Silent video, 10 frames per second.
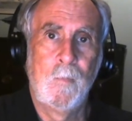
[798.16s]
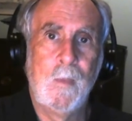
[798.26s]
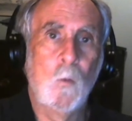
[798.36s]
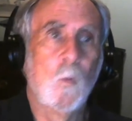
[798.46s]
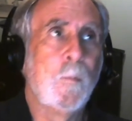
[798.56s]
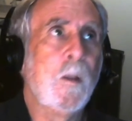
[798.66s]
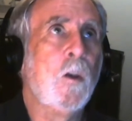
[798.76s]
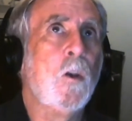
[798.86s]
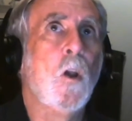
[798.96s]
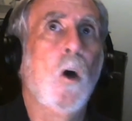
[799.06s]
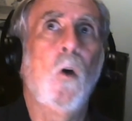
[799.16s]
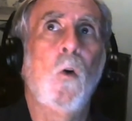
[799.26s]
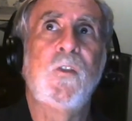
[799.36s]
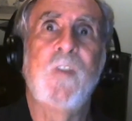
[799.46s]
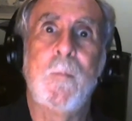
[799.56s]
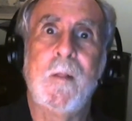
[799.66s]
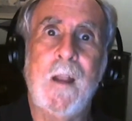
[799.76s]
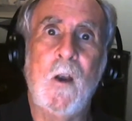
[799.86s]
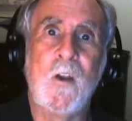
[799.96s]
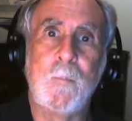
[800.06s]
There will be no
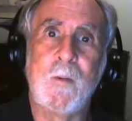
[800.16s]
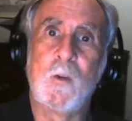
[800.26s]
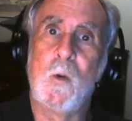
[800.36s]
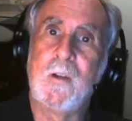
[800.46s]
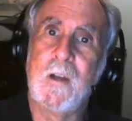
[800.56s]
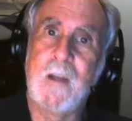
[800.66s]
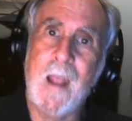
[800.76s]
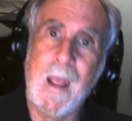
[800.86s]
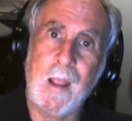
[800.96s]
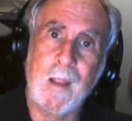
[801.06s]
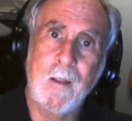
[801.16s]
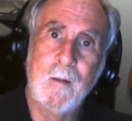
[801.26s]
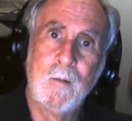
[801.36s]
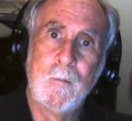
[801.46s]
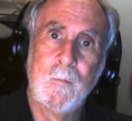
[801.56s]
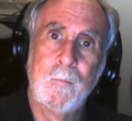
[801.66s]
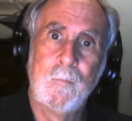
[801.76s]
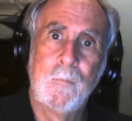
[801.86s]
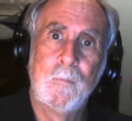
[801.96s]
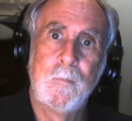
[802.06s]
similarity between today
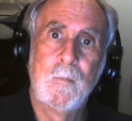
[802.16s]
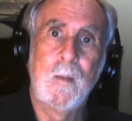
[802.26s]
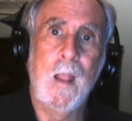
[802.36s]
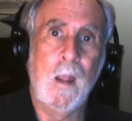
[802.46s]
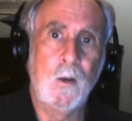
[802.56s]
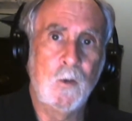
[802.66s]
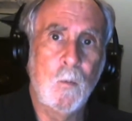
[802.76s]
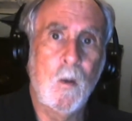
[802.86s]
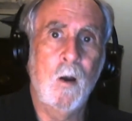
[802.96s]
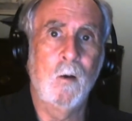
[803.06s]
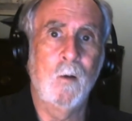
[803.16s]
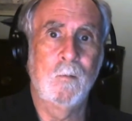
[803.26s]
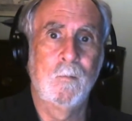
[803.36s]
and tomorrow.